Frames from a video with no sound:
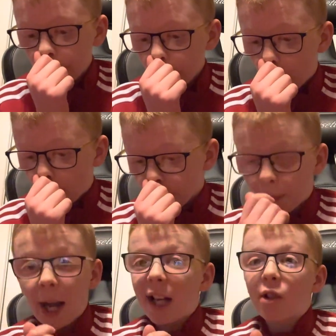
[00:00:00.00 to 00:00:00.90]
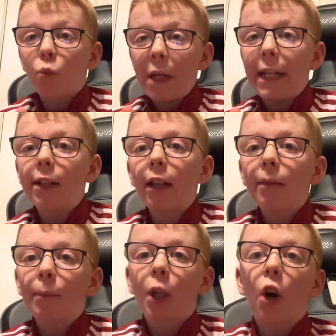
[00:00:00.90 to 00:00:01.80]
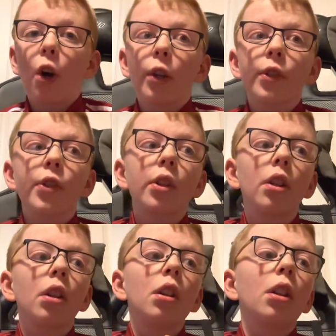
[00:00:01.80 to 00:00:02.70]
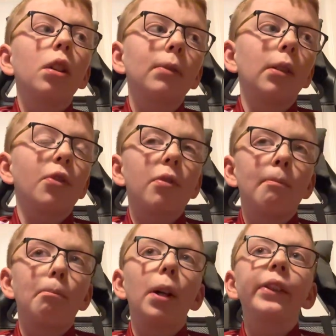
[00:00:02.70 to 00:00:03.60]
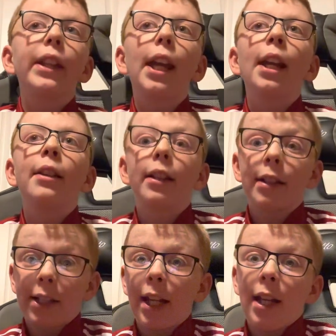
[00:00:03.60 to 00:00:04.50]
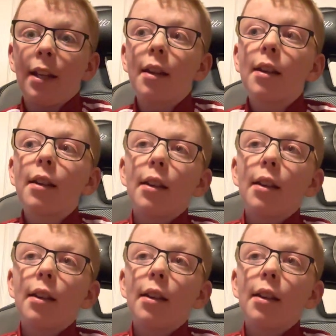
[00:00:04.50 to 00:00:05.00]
on the past week because, well, Monday to today,